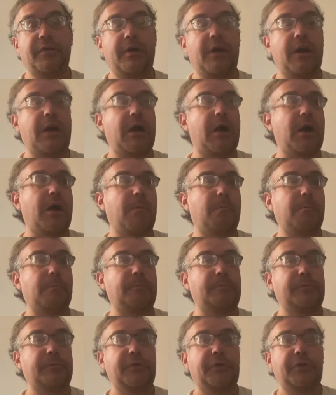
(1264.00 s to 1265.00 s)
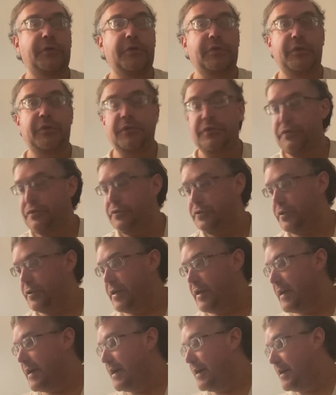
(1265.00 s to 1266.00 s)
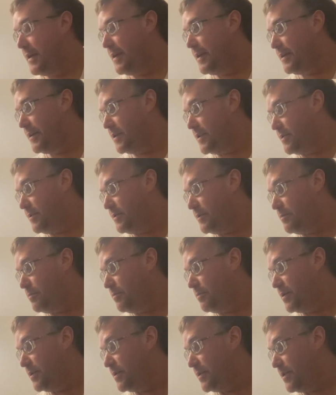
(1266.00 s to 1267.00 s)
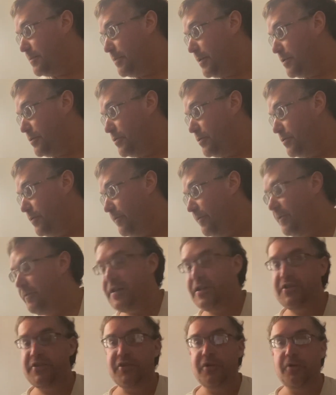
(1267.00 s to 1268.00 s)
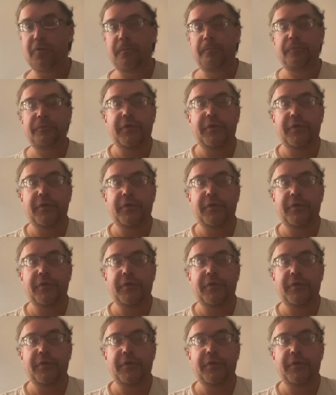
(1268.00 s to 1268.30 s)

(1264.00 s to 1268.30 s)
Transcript: Um, so yeah, and it's what's it about two fifty two.